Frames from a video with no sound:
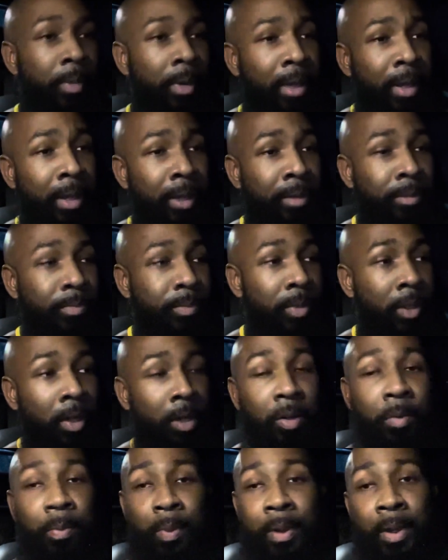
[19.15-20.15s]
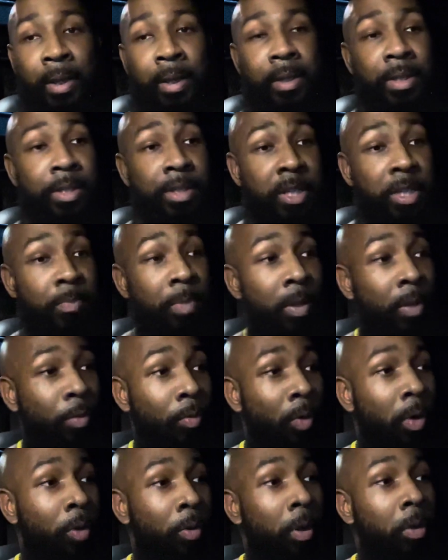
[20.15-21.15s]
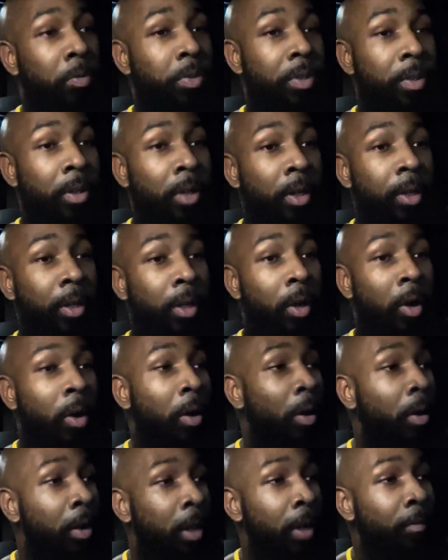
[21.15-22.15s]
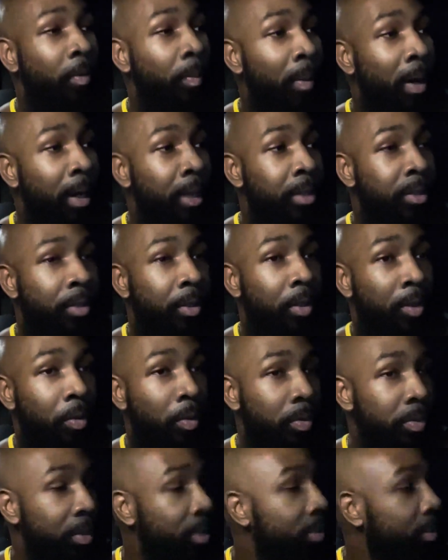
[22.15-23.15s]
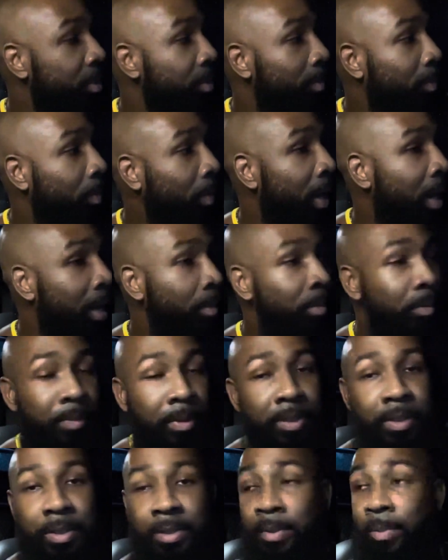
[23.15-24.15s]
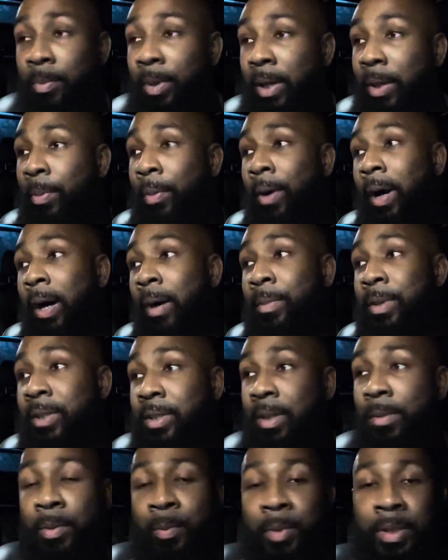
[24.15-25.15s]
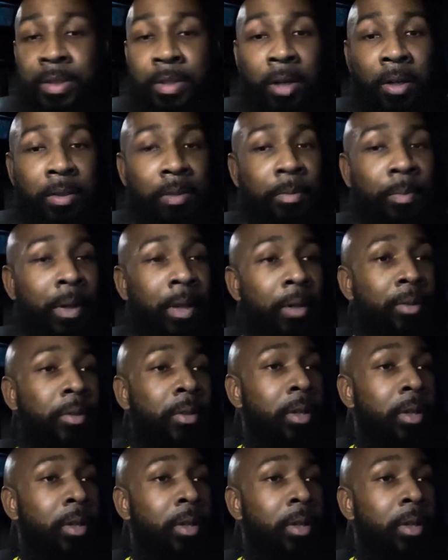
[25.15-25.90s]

And Connorbenn has just been thrown onto the undercard under everybody's nose. This is a problem. This is a big problem. It's something to be talked about.